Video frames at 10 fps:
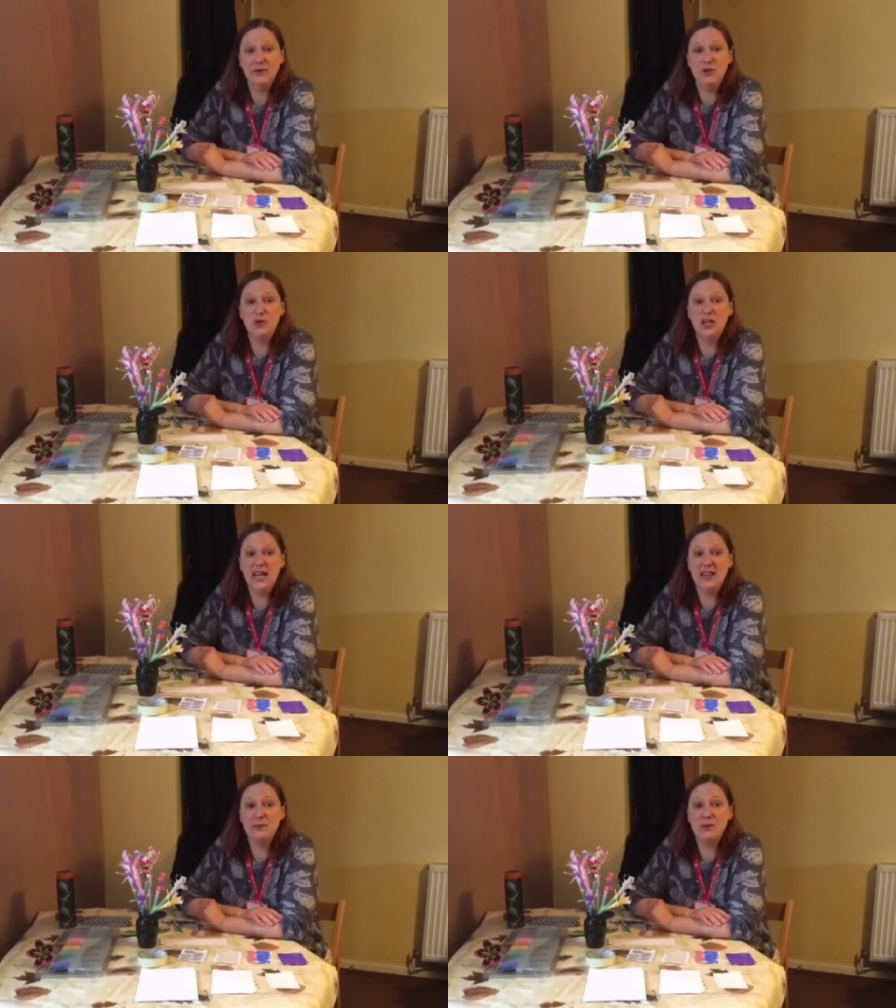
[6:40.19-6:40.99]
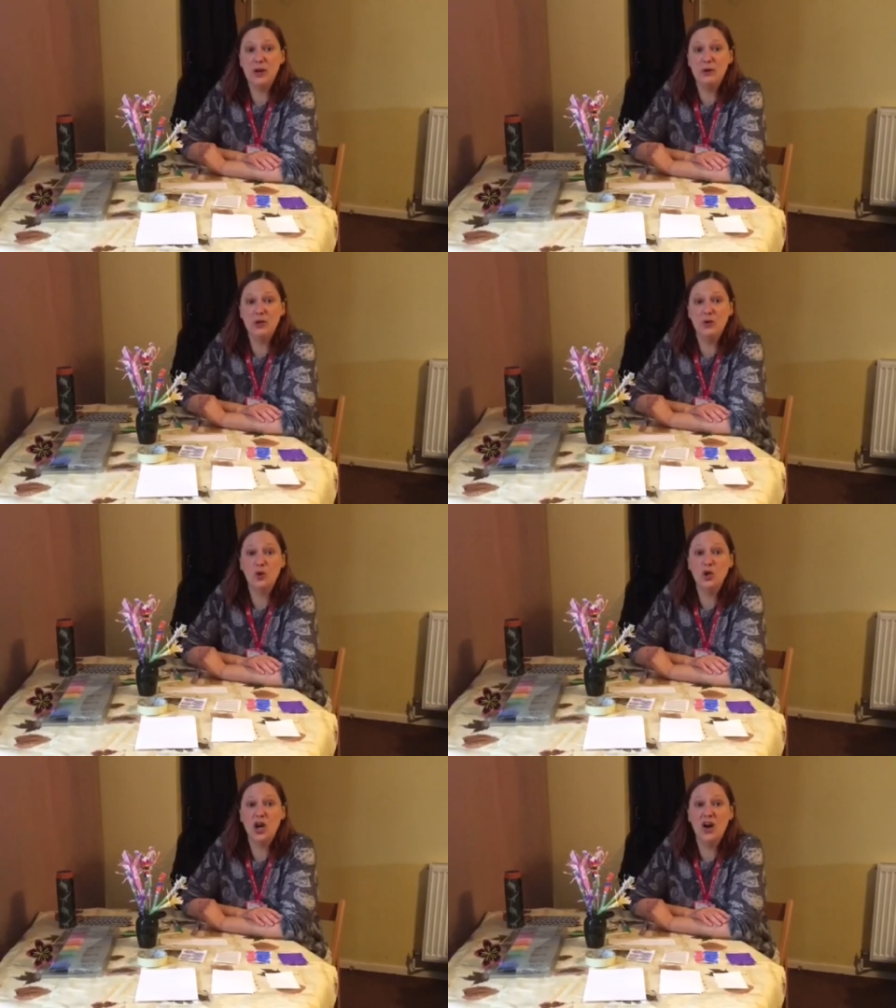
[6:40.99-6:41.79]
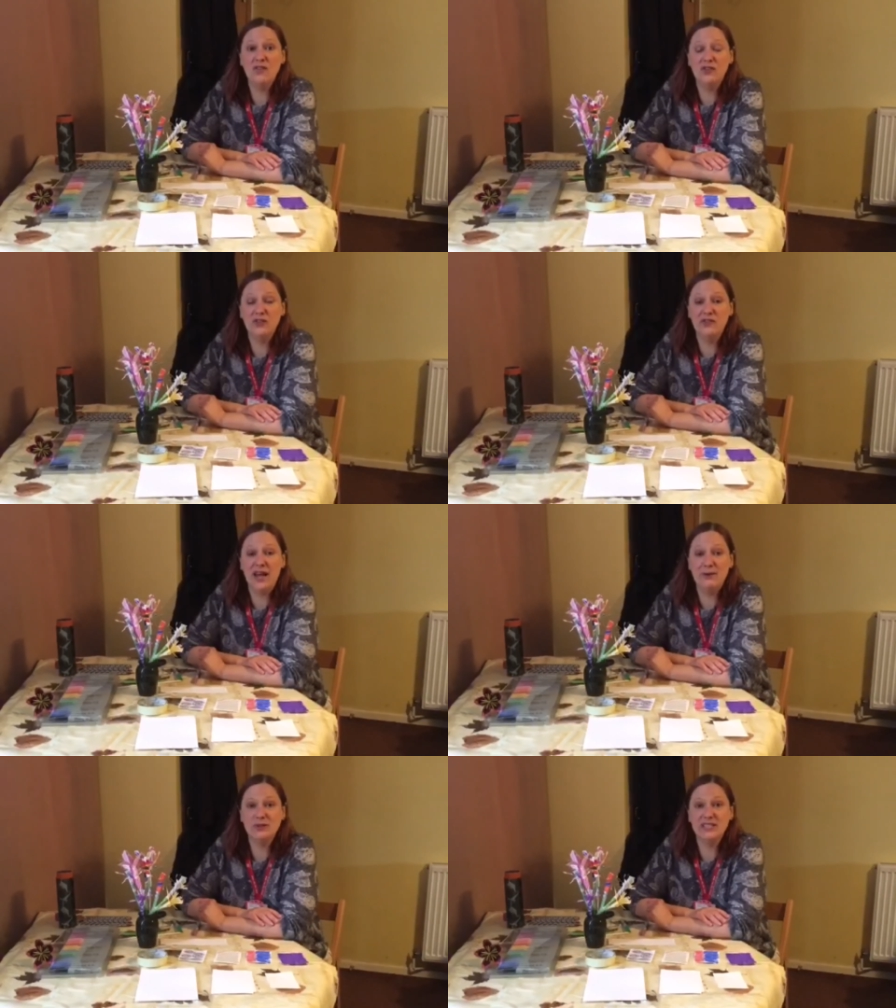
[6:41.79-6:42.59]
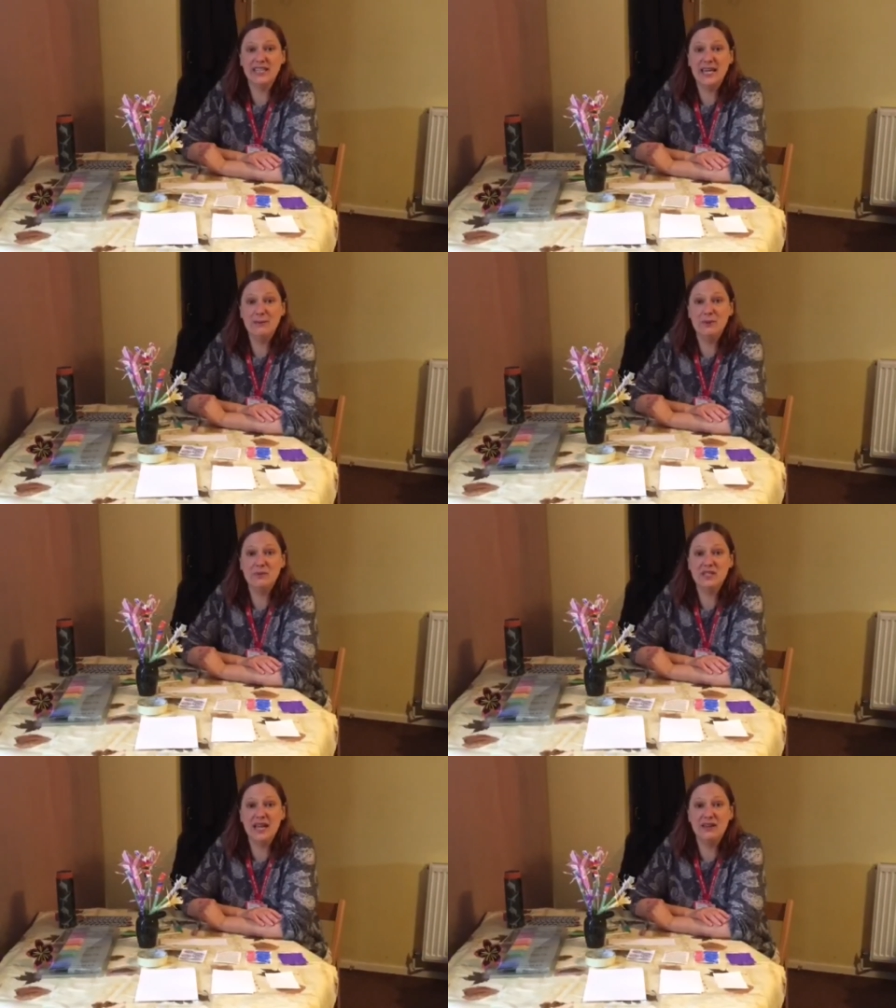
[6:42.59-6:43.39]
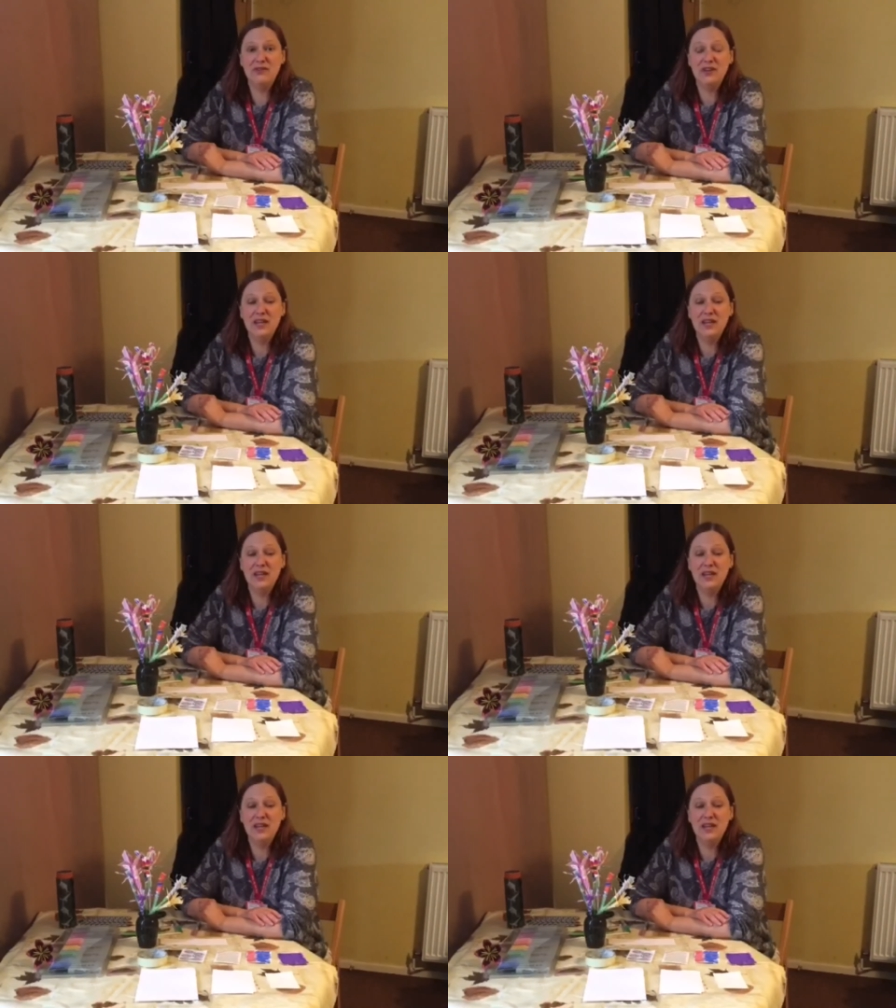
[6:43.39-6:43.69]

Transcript: you can let them know that you'll look after the flowers and keep them safe.